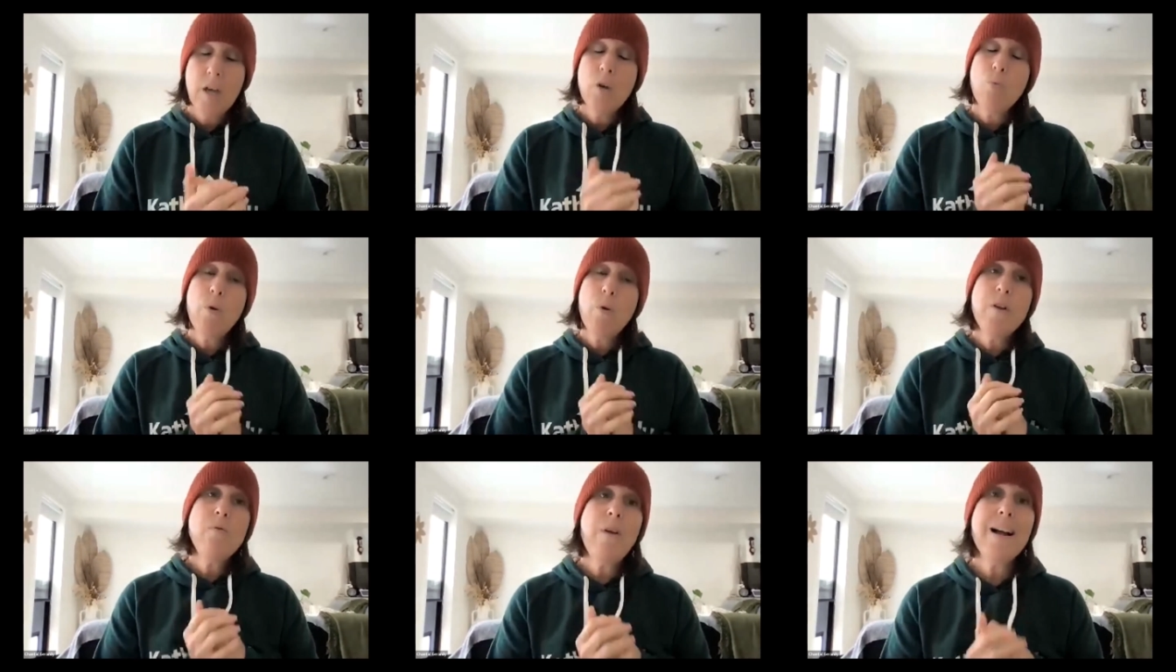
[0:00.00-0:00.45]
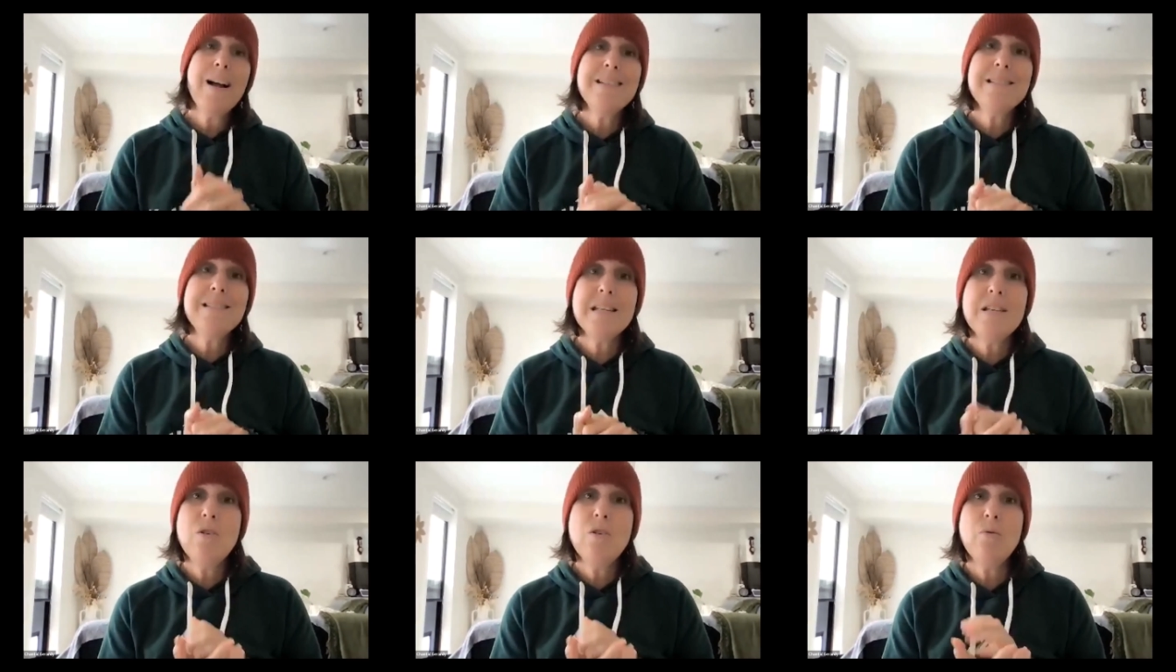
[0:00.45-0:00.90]
When
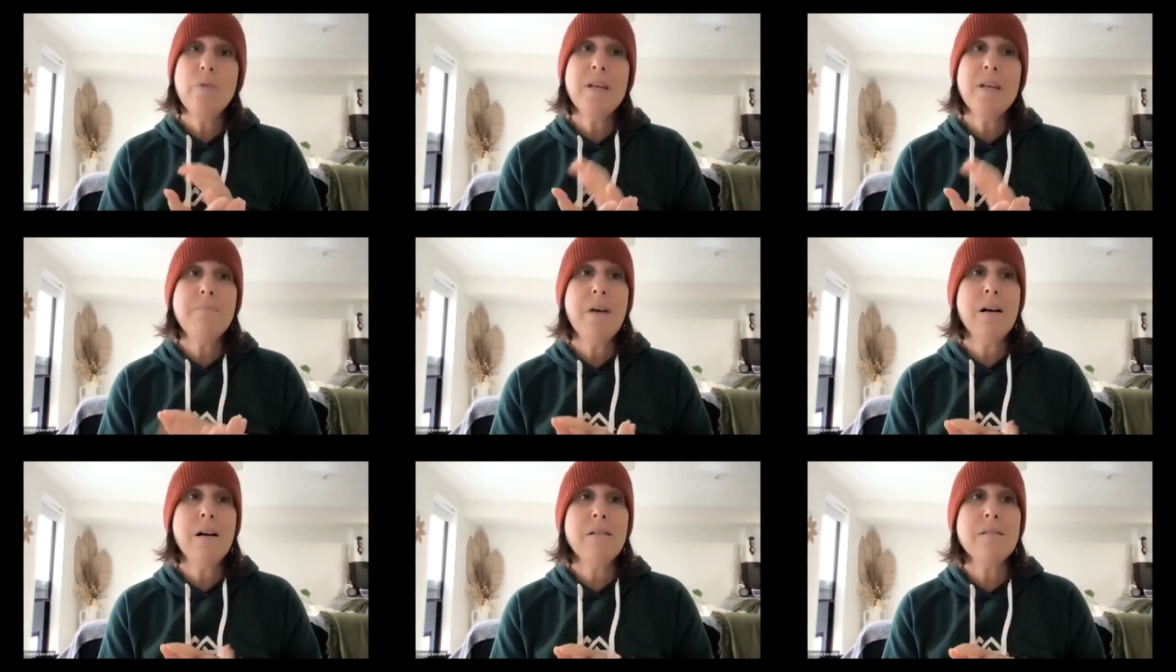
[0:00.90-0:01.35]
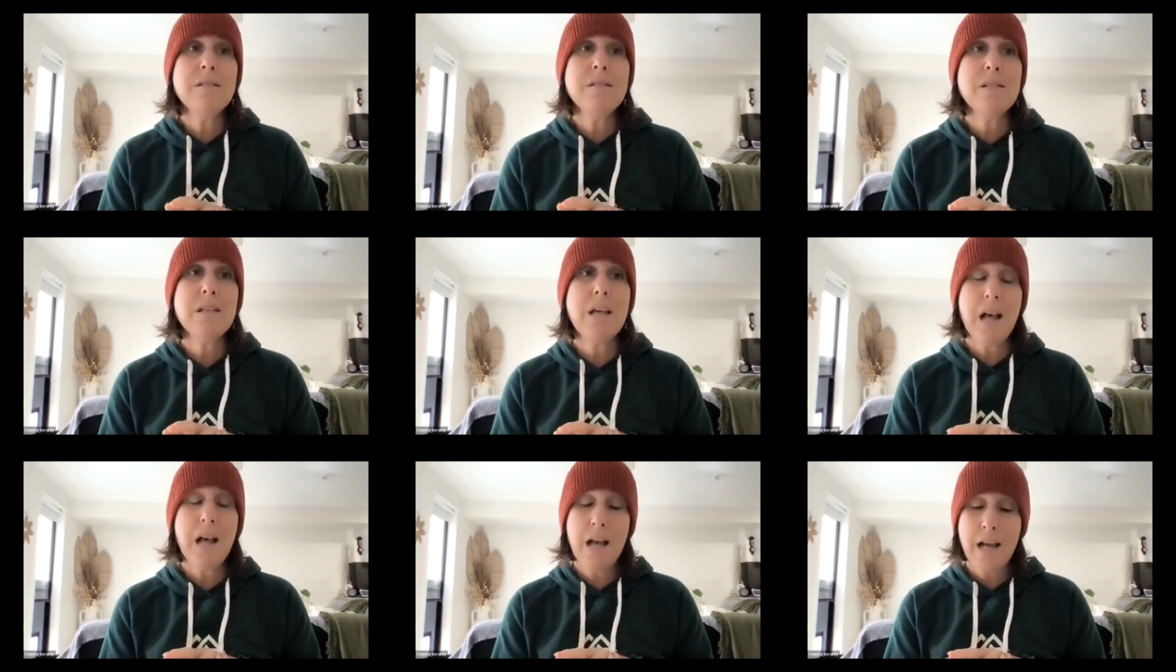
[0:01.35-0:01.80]
writing your
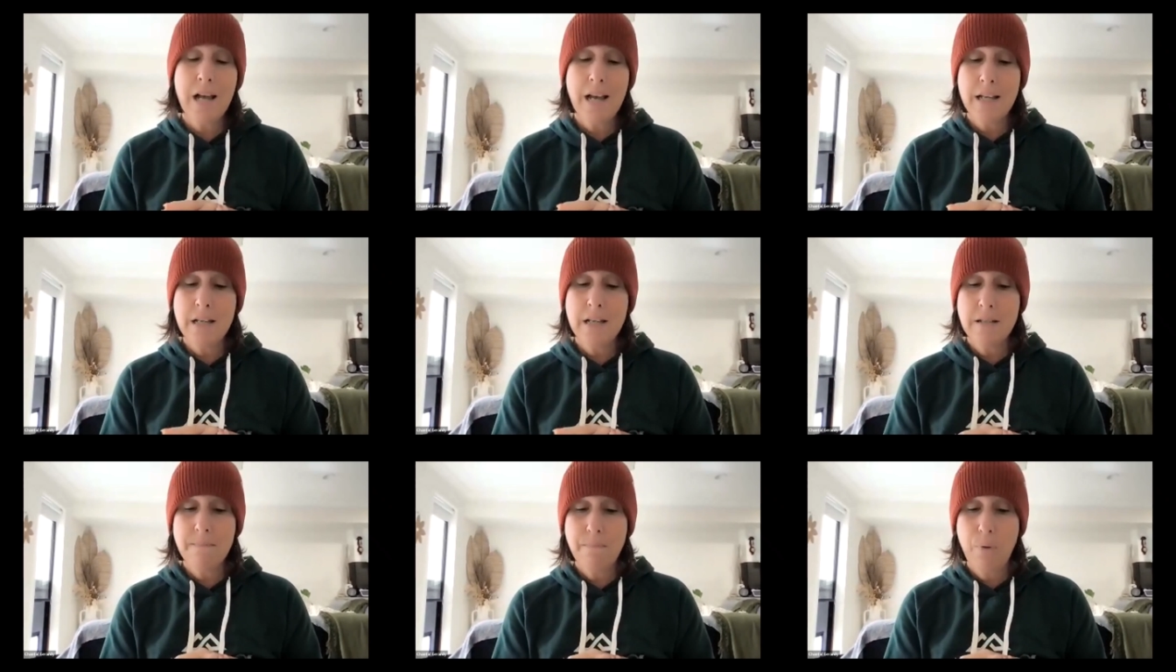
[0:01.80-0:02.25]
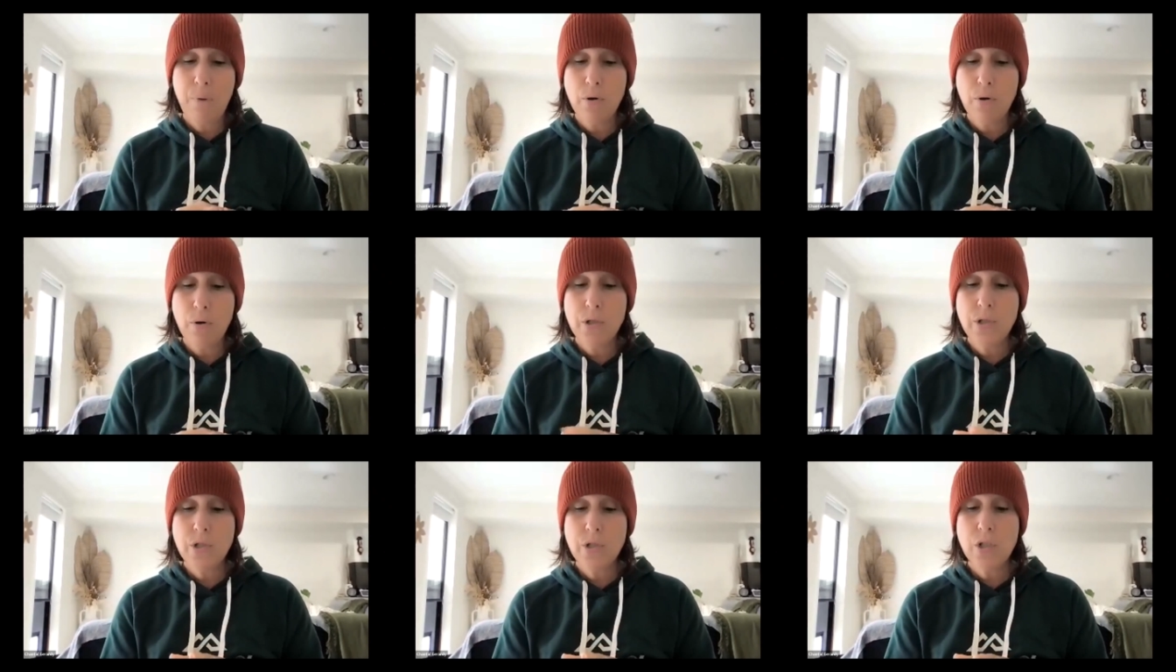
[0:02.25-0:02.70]
emails, it is
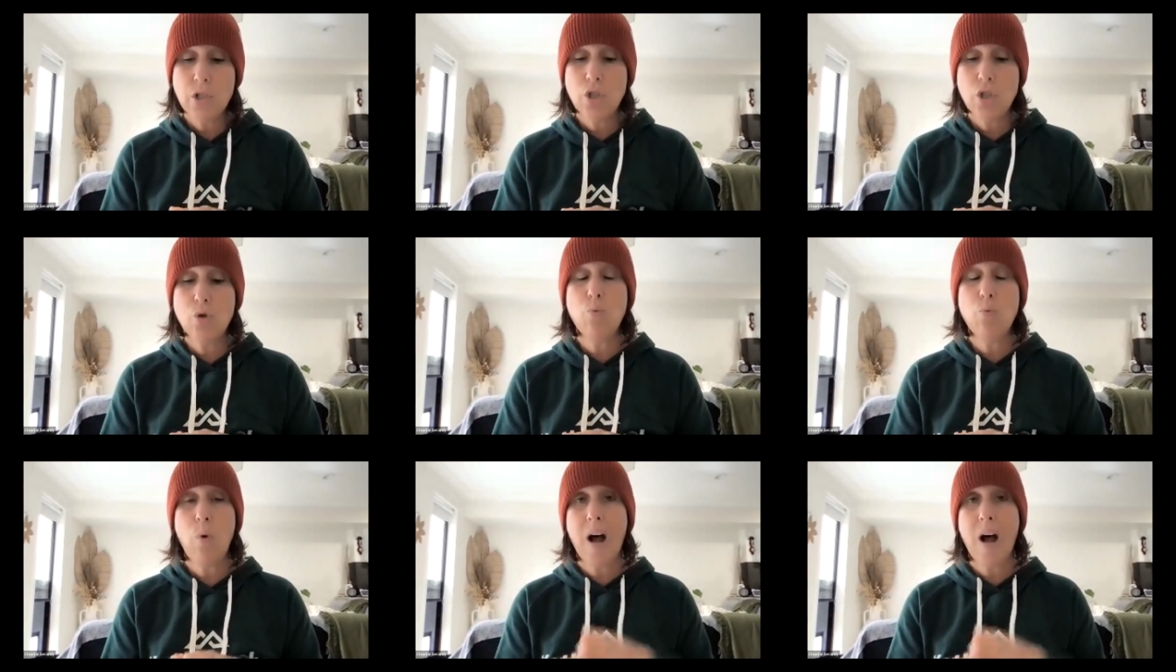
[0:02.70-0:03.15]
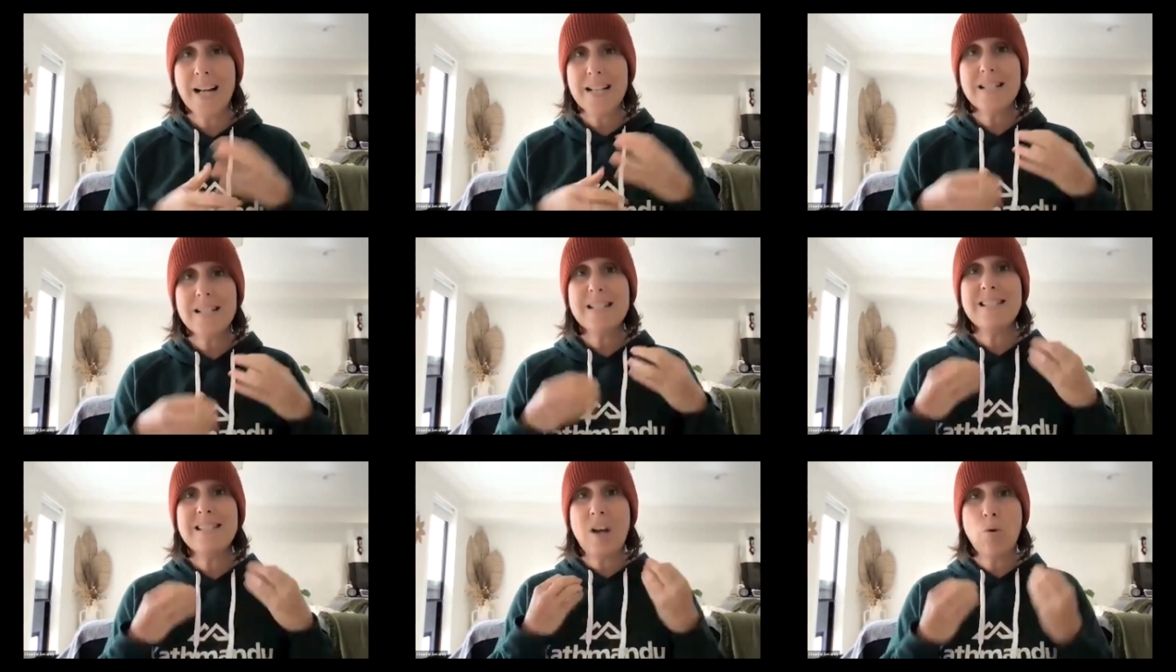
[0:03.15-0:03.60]
important to
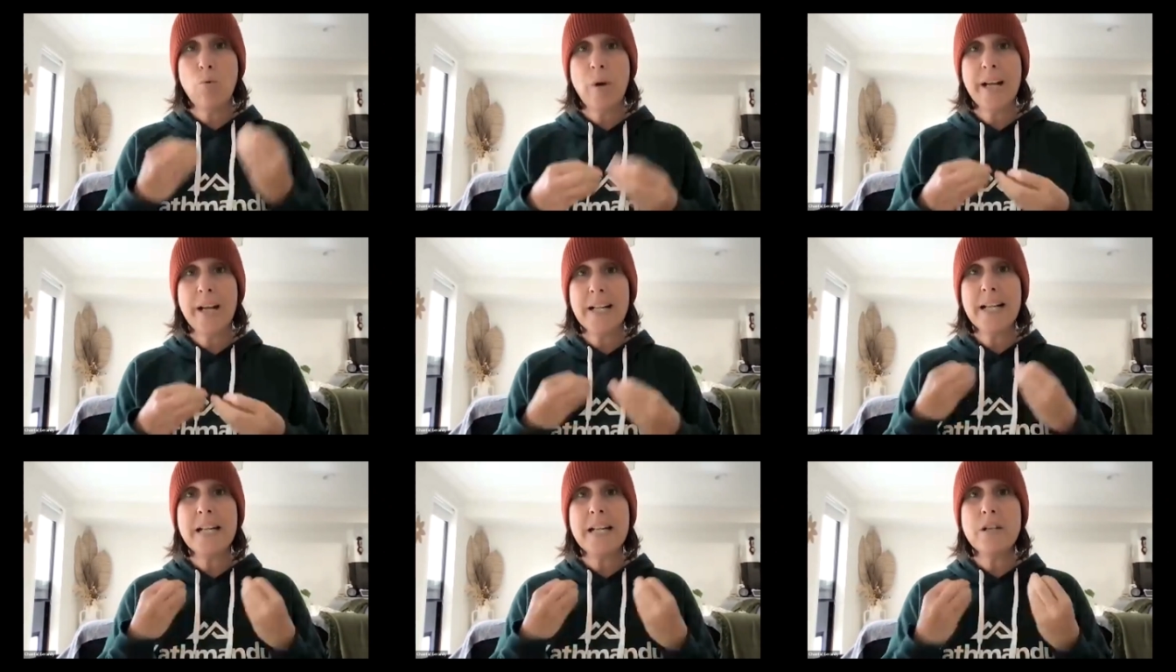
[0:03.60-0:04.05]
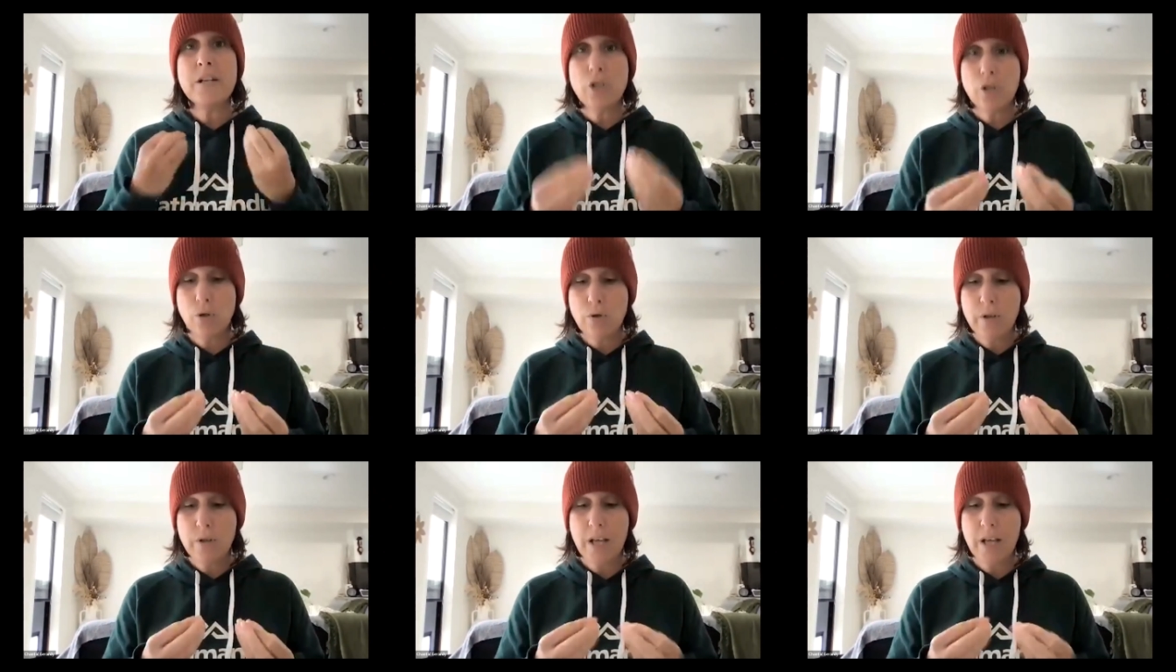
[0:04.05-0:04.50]
write directly
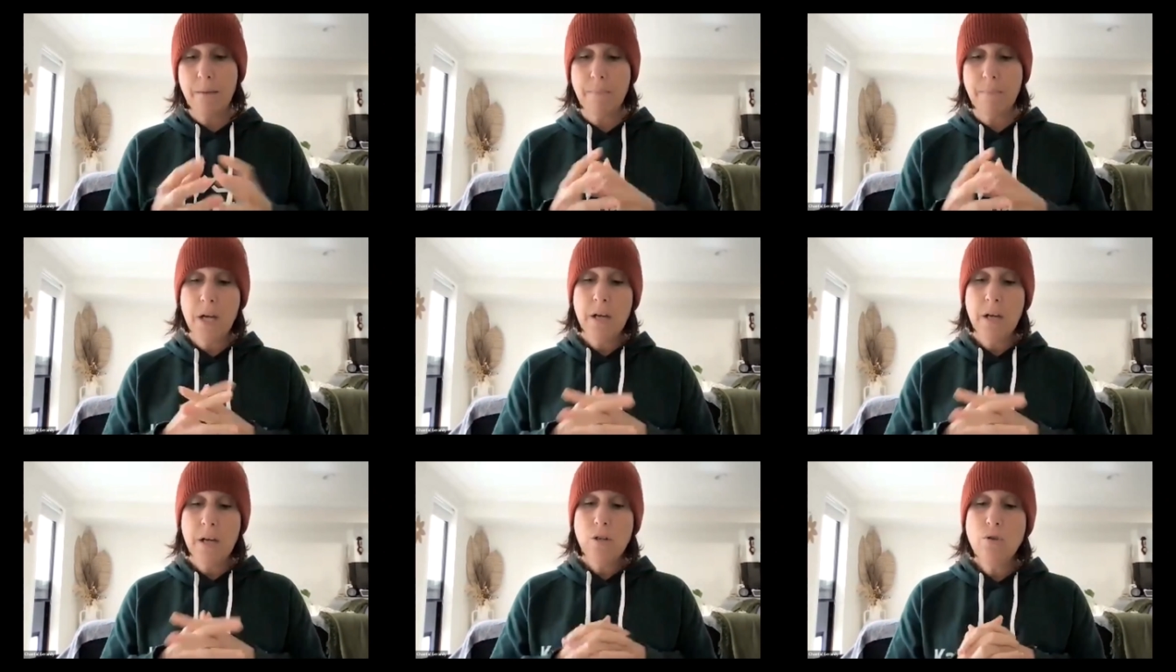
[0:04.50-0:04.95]
to them